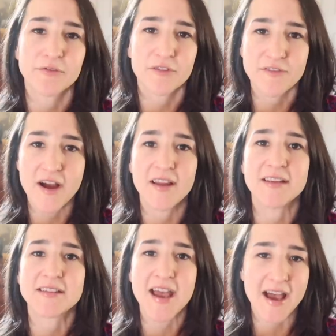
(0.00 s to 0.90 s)

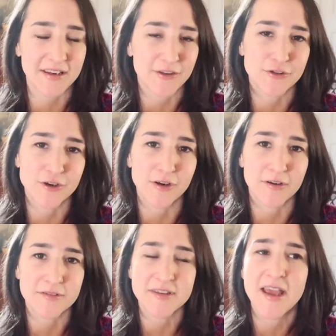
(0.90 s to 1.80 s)
refined added
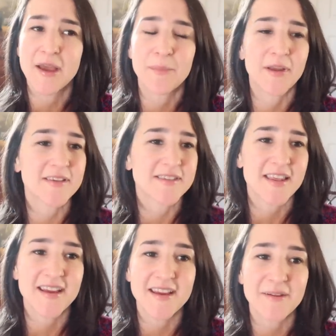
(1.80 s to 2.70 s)
sugars, because
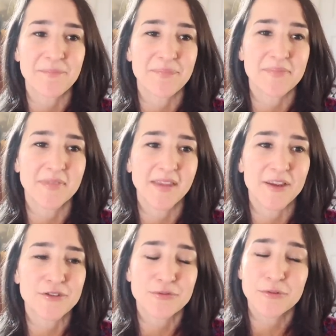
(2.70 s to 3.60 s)
they
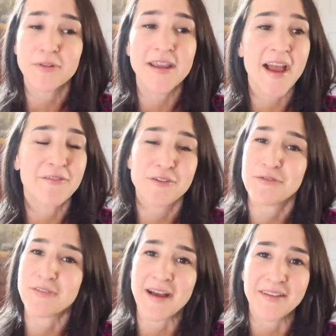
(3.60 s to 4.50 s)
truly have
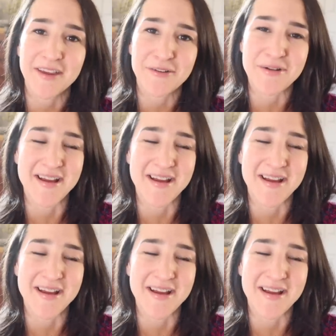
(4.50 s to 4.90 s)
no value.